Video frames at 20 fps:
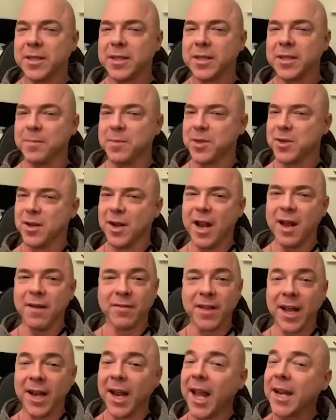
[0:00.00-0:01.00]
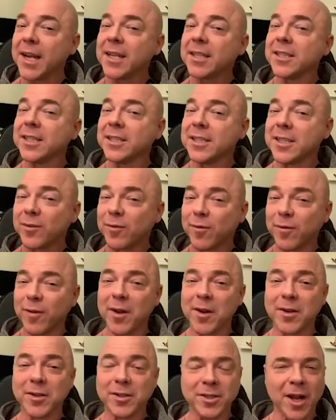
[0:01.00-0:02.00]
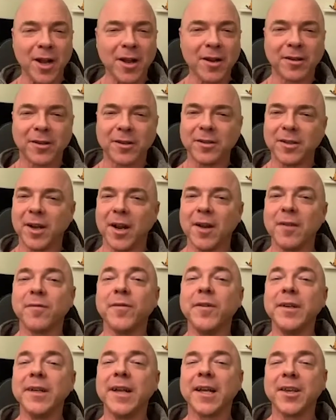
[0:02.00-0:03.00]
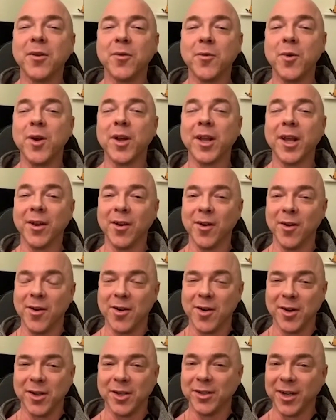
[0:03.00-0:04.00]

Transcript: you love, that energy just flows. You don't feel like you're working hard.